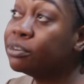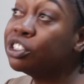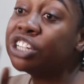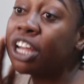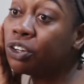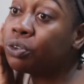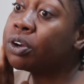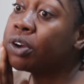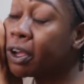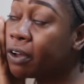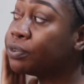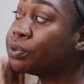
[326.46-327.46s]

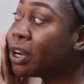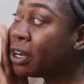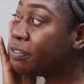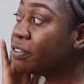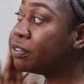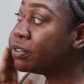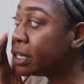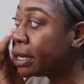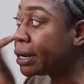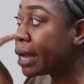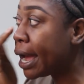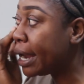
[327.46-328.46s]
January of
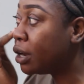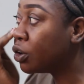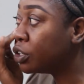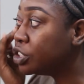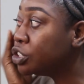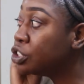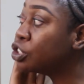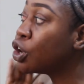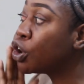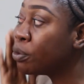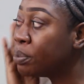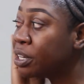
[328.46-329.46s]
2015, I launched
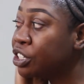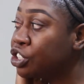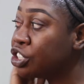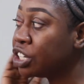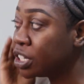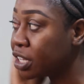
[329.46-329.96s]
Urban Chic.